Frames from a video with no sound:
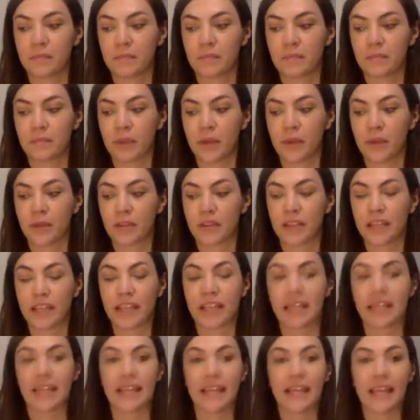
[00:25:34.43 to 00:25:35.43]
both
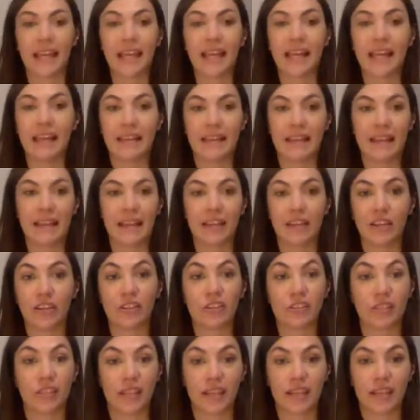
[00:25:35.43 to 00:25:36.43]
needling it and then
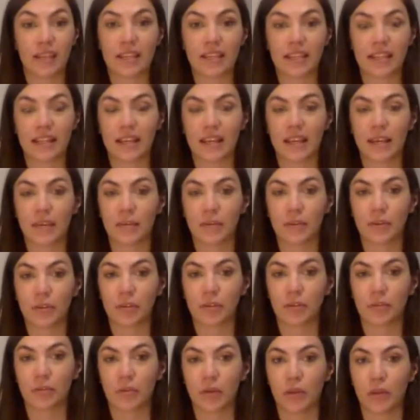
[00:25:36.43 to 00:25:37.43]
using it as an
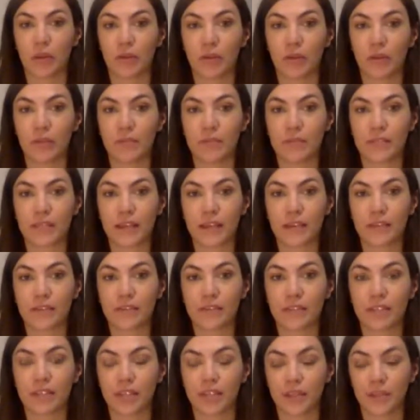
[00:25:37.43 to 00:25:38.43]
acupressure point on themselves
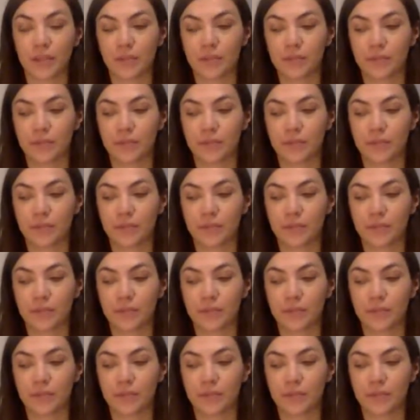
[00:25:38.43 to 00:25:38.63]
too.